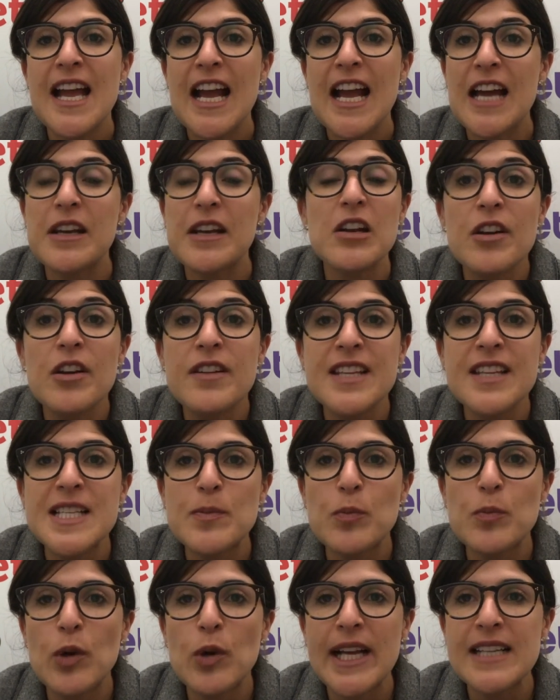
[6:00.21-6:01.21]
And a lot of
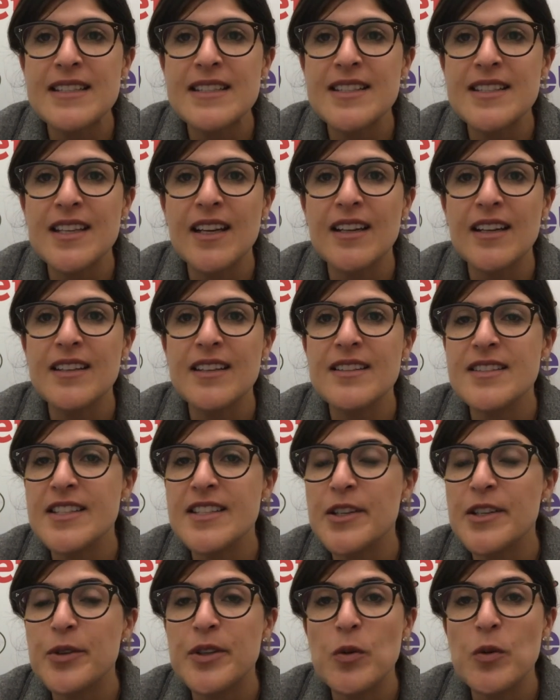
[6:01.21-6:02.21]
these brands are
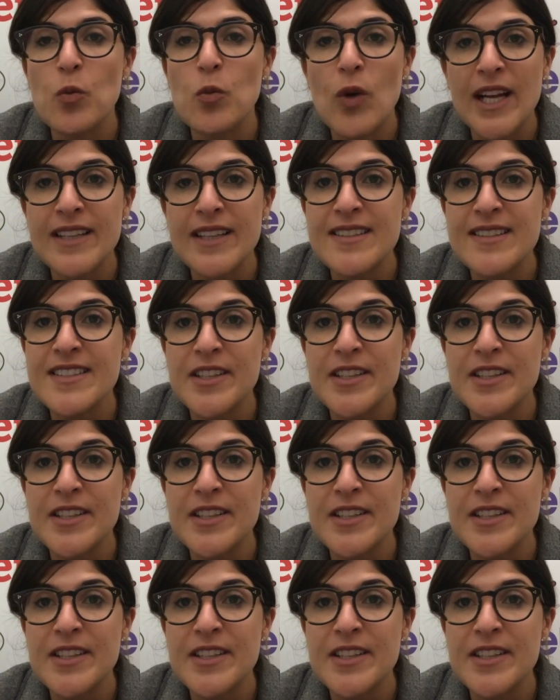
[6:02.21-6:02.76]
0 to 1,